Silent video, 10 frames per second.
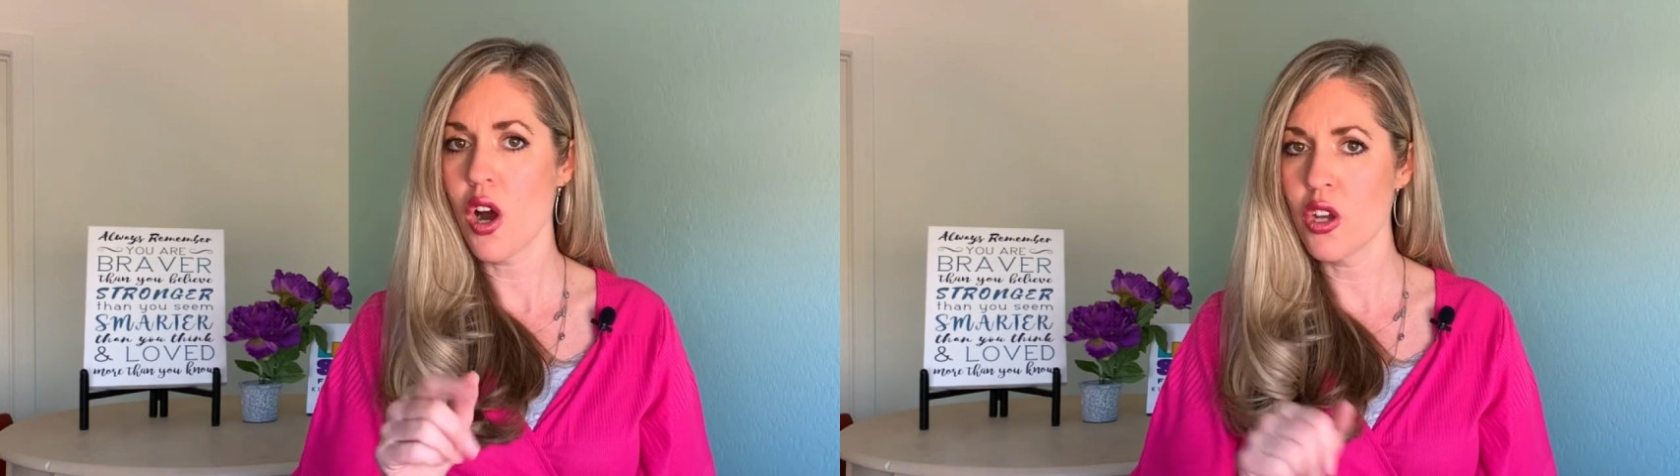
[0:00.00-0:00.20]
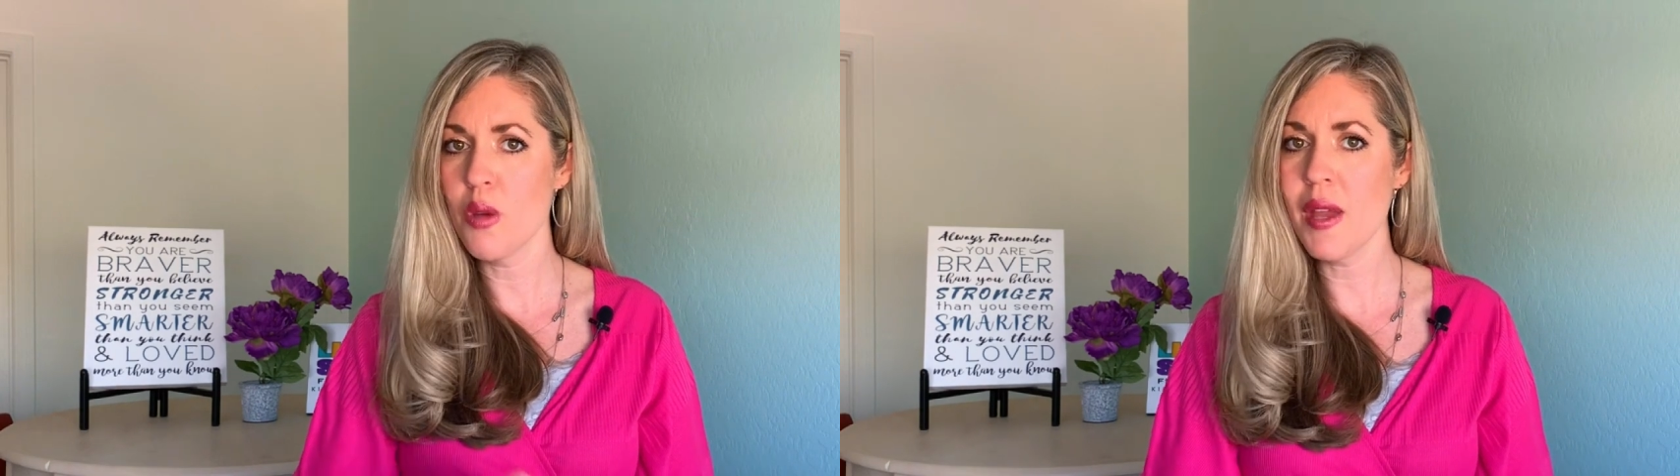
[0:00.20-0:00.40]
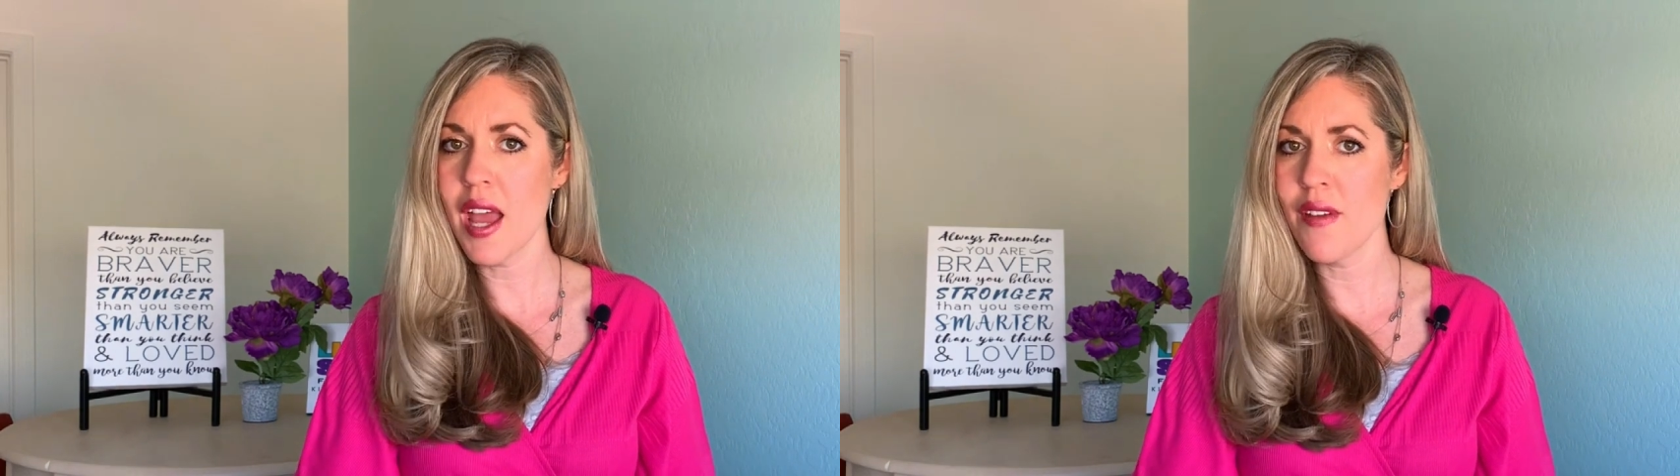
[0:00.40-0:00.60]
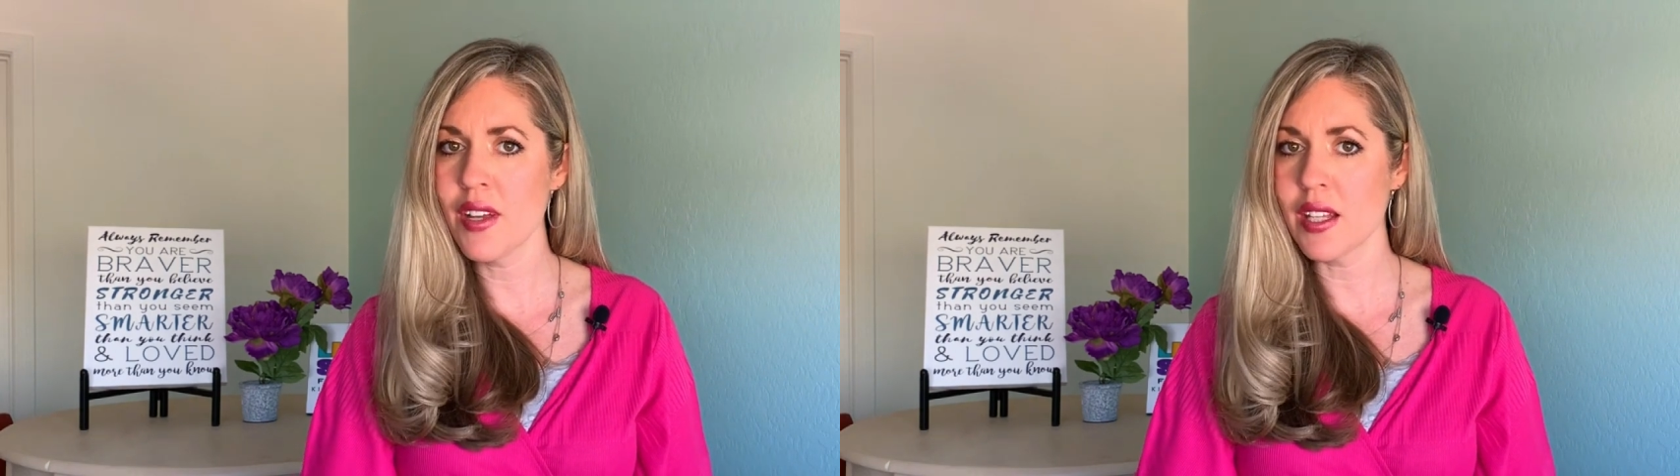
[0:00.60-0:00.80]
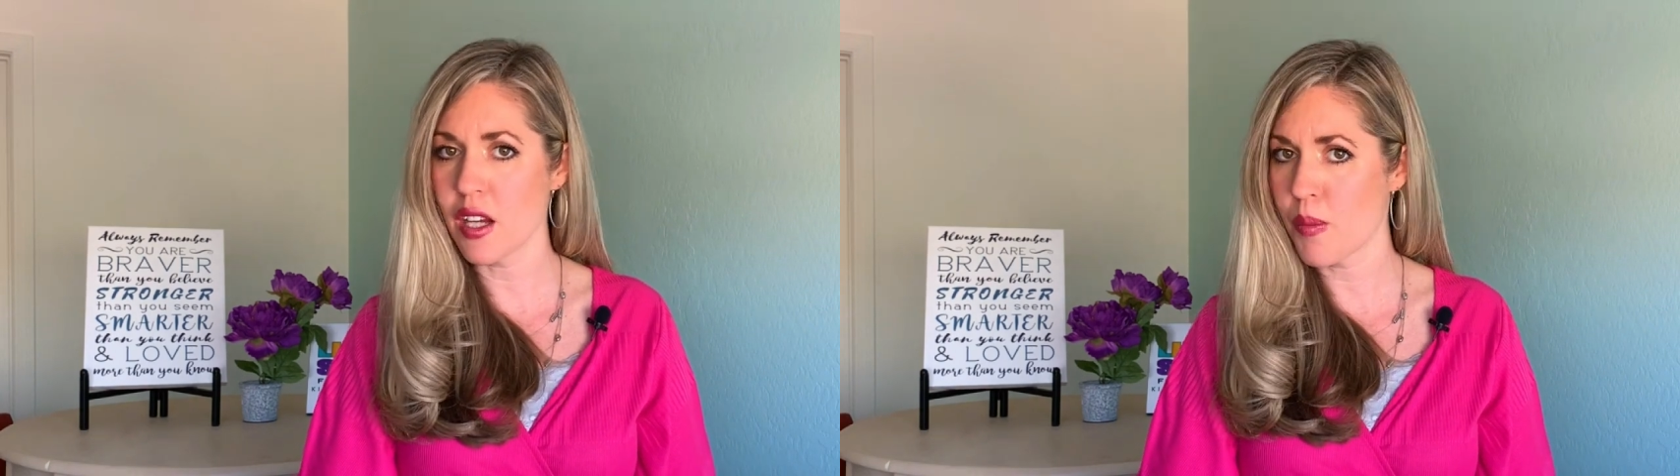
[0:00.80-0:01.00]
you behaving
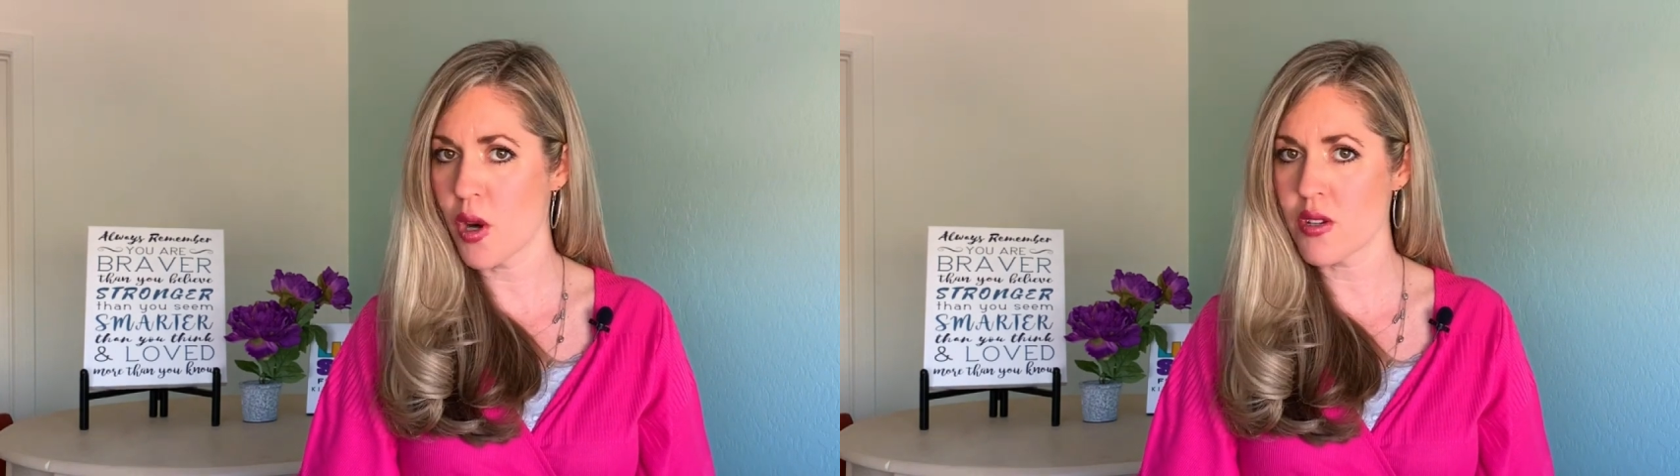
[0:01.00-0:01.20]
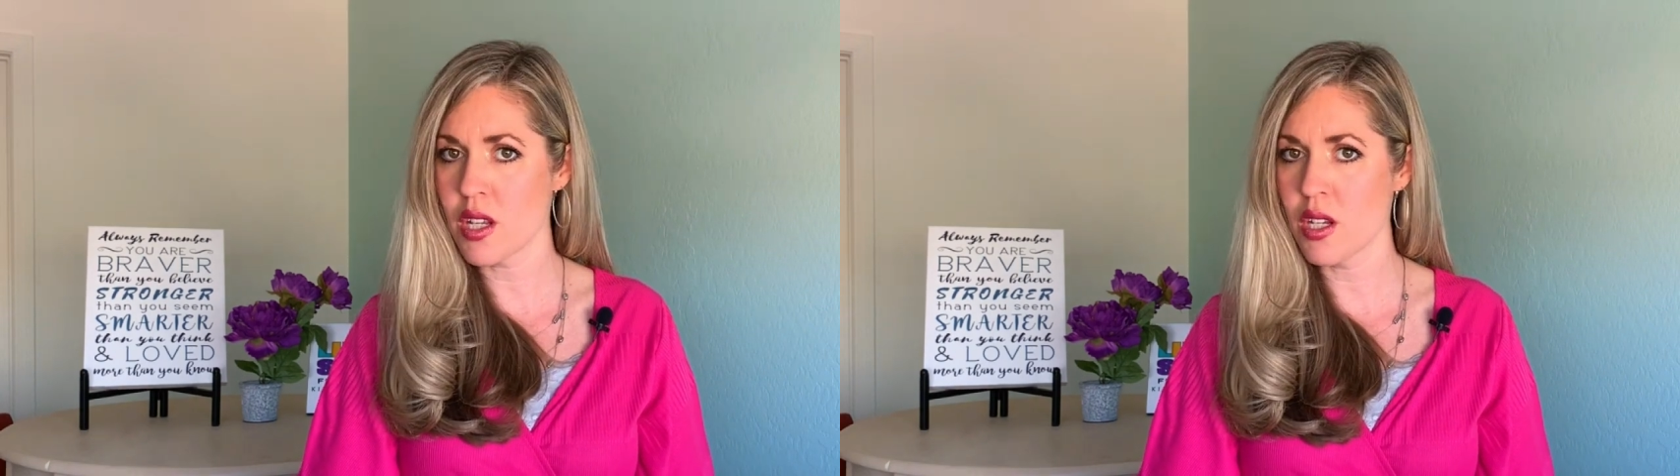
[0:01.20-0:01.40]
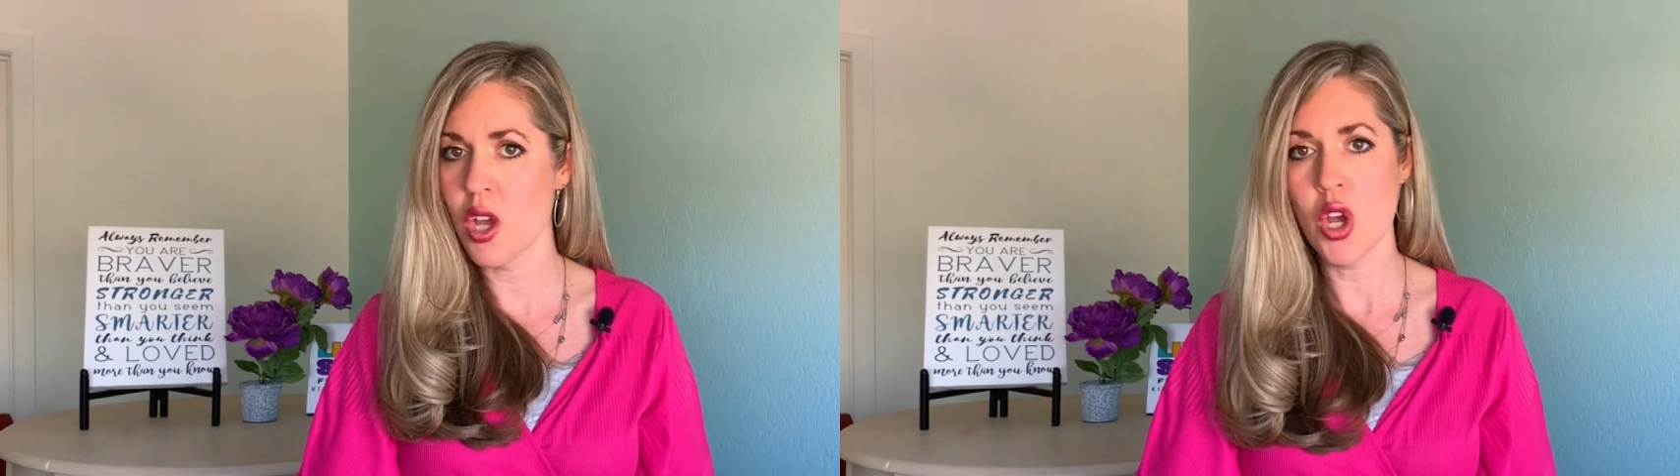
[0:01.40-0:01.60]
like a person